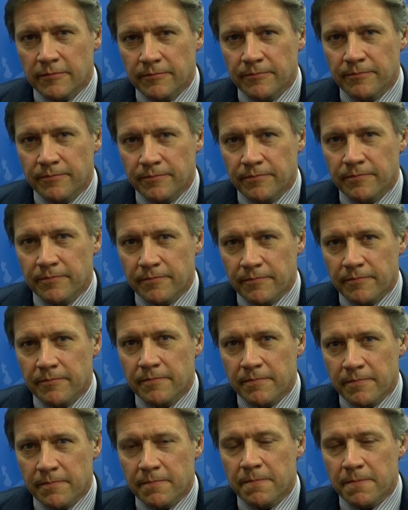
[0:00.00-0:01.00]
you know,
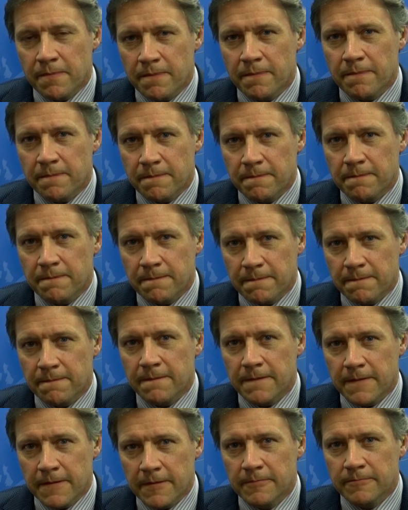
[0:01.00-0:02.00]
take some
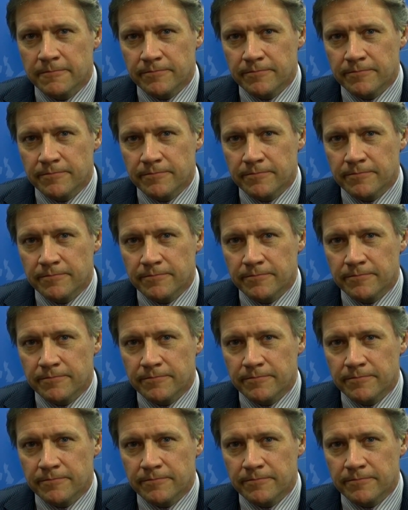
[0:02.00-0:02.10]
time.